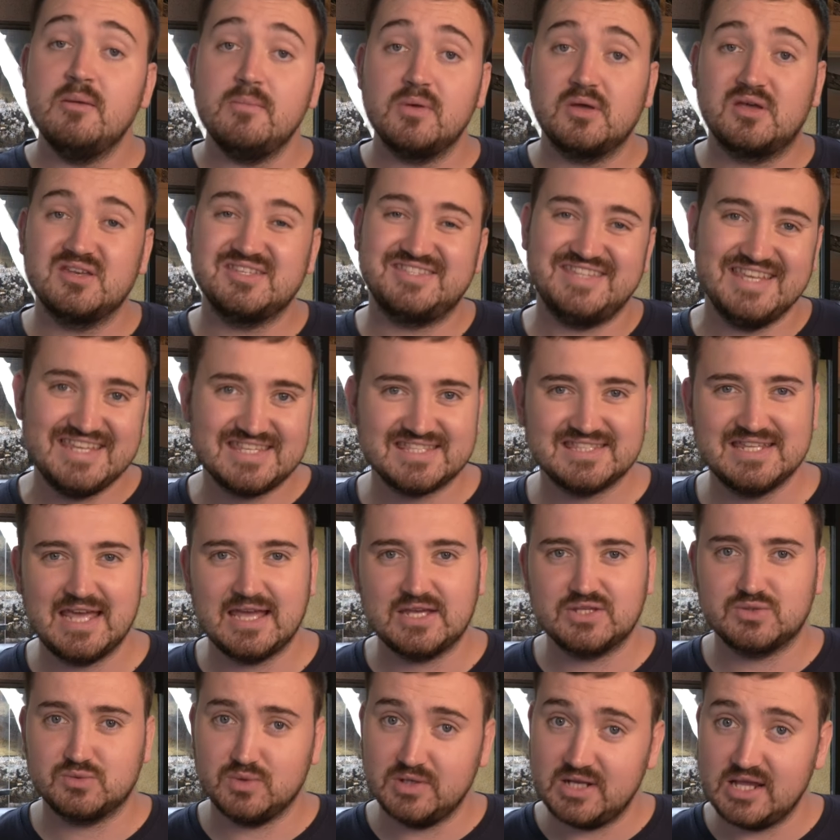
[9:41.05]
because these
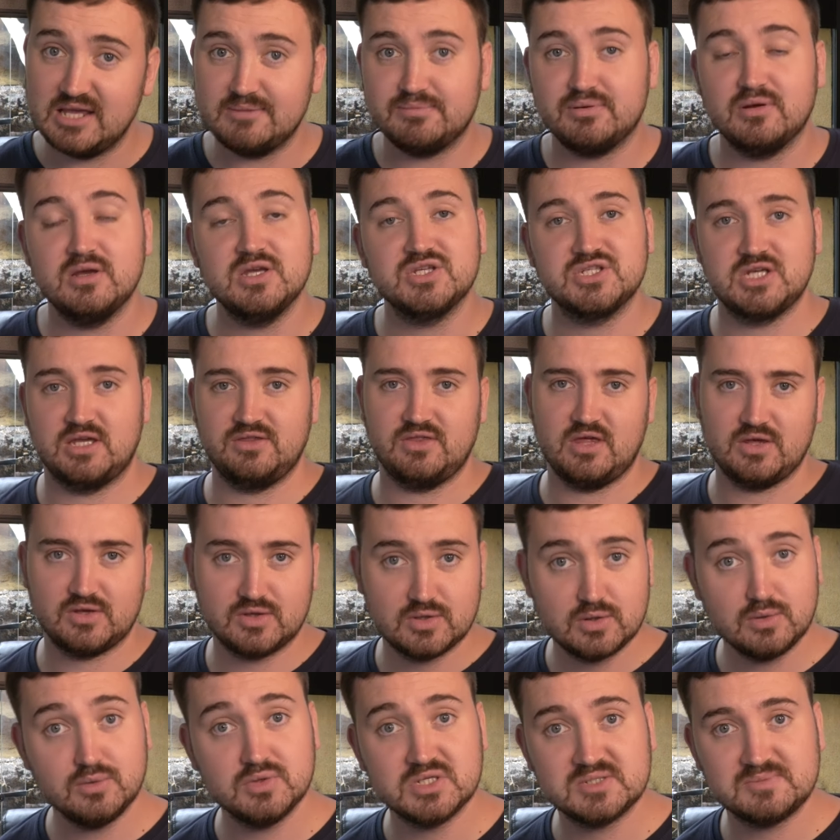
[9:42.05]
snakes really appreciate their
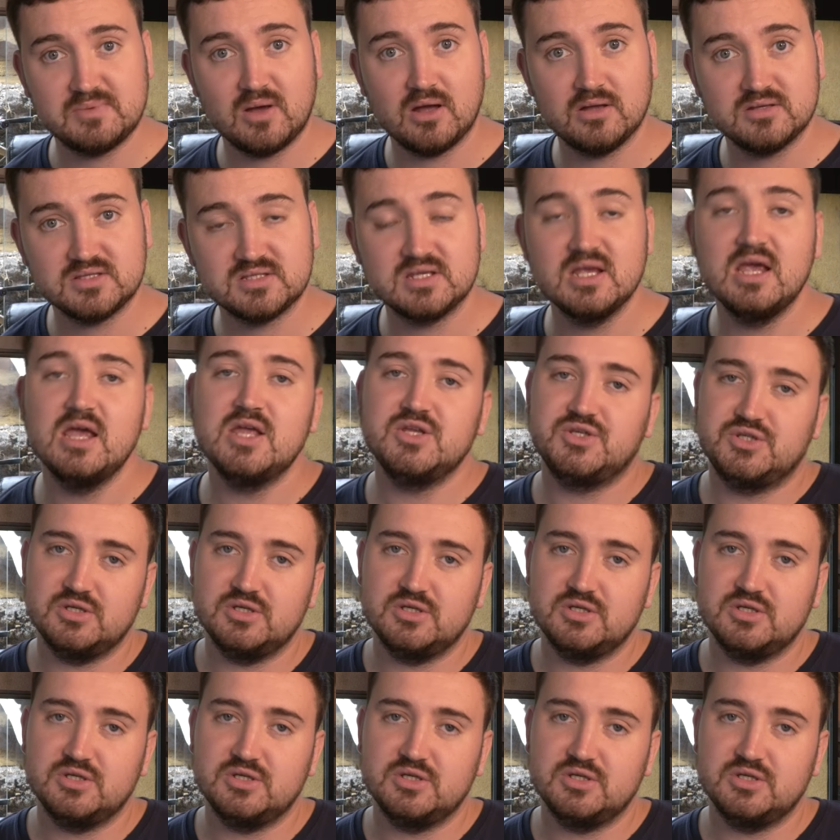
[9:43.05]
cool spots